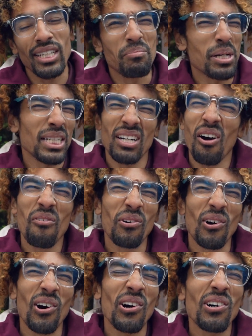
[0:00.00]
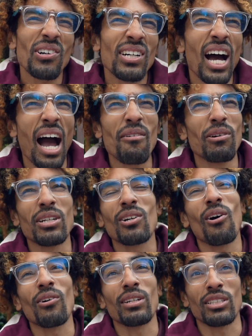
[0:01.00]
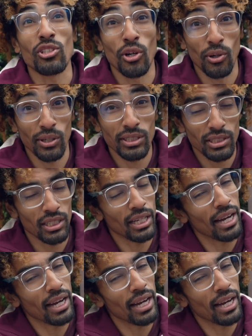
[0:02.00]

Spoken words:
But overall, I wouldn't call it a touristy